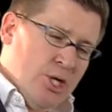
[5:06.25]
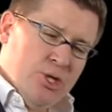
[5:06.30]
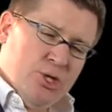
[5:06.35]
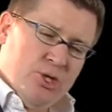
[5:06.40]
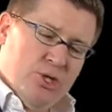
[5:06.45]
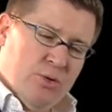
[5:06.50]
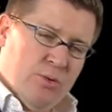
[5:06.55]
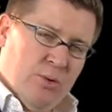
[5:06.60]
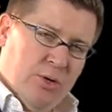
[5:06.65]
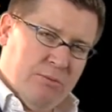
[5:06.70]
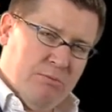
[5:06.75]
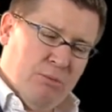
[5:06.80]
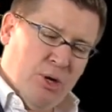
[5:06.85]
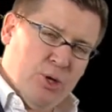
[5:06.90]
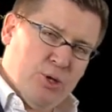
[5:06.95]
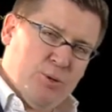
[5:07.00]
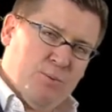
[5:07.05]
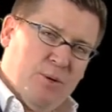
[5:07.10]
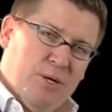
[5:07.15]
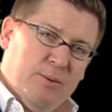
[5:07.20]
do what
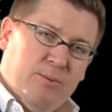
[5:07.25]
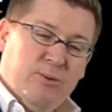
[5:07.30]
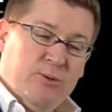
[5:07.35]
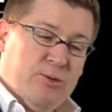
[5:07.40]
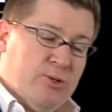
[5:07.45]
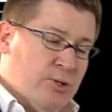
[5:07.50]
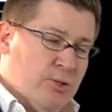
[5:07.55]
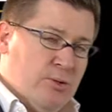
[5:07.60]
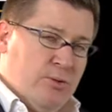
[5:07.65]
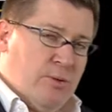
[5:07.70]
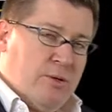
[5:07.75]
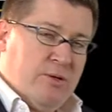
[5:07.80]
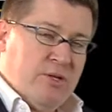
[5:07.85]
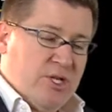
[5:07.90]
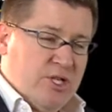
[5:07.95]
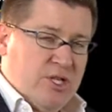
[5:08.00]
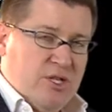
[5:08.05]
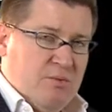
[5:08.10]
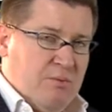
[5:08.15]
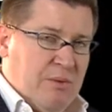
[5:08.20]
most people do, and
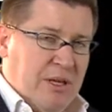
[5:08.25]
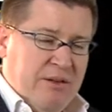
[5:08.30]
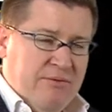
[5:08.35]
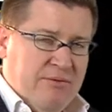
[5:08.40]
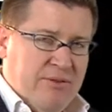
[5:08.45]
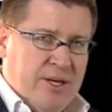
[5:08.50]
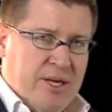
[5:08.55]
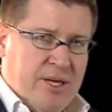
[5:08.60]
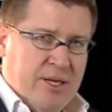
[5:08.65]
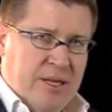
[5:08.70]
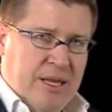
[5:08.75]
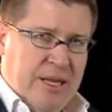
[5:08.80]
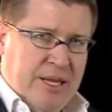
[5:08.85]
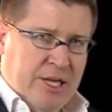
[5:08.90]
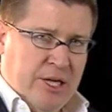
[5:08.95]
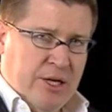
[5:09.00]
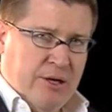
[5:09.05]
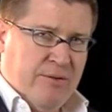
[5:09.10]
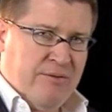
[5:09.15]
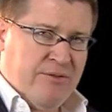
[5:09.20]
just live a
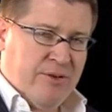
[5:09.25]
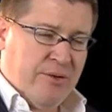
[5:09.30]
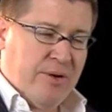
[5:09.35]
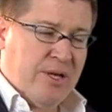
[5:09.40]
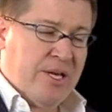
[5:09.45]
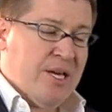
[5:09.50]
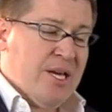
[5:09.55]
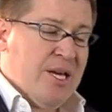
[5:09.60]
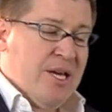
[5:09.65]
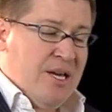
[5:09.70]
very